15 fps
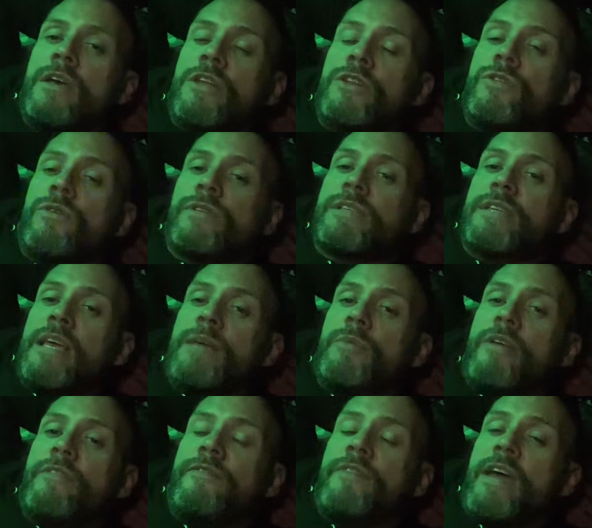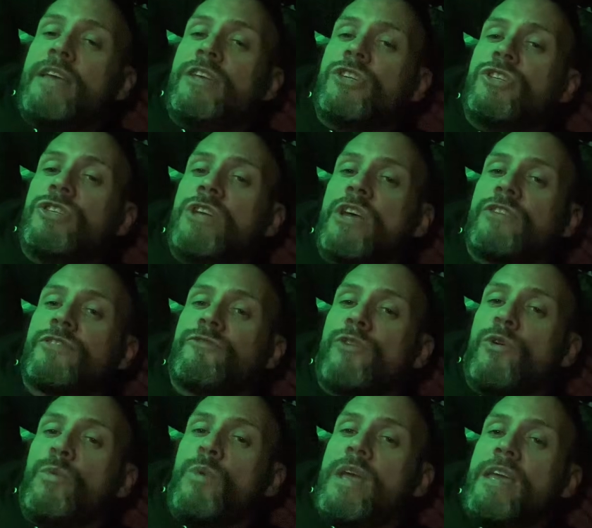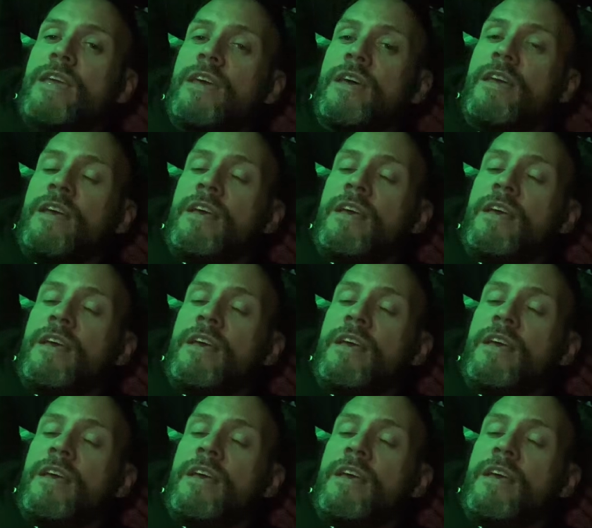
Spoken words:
not seeing my face just for a week,